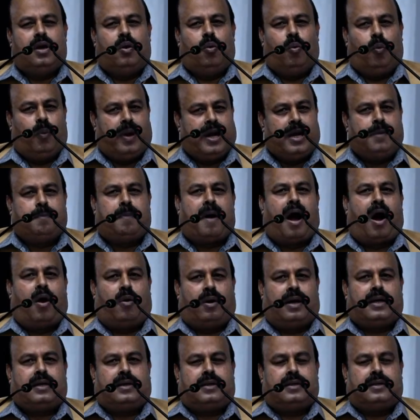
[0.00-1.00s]
Wind
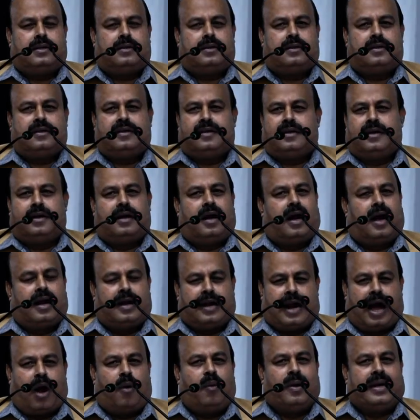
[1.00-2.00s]
power,
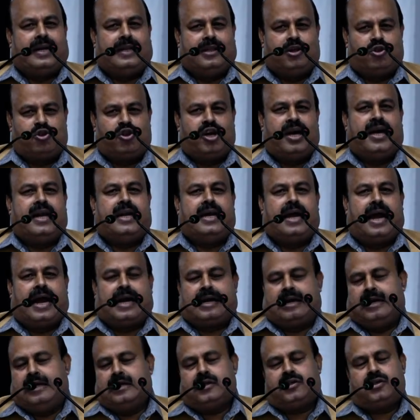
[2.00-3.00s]
now in this area
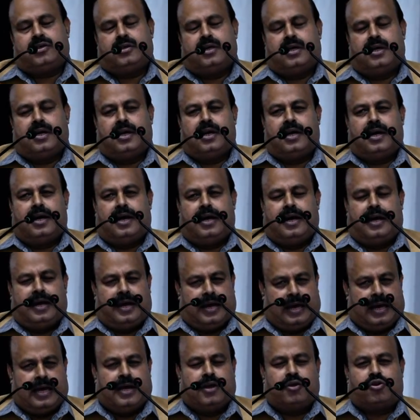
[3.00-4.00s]
at least,
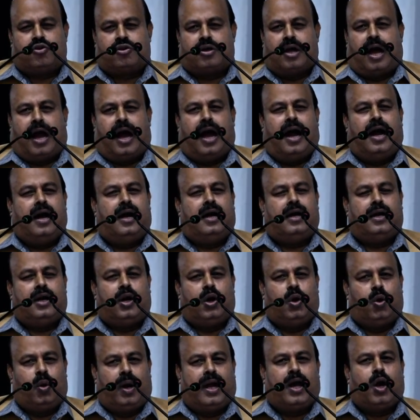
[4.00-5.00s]
is uh,
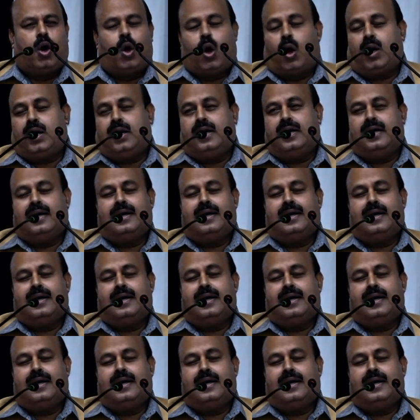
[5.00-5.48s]
doing good.